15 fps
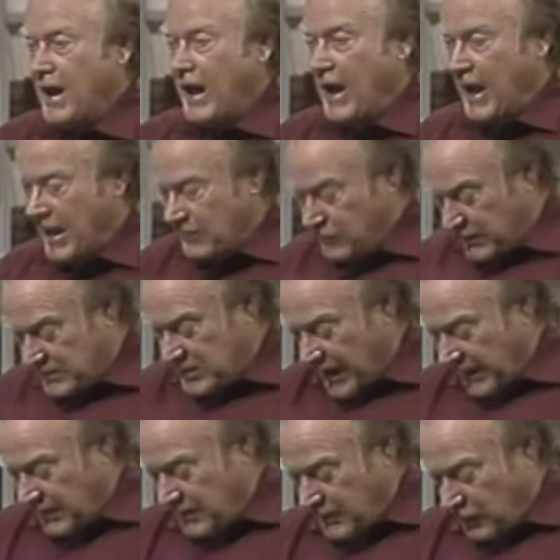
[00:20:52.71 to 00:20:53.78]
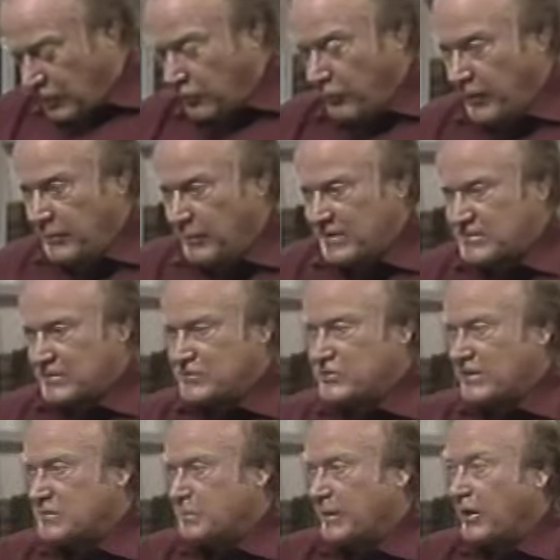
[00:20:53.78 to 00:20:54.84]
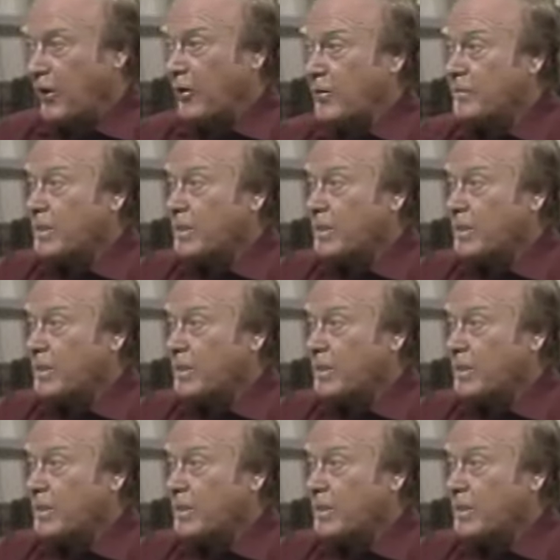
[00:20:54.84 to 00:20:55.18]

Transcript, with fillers: And tighten the groin muscle just below.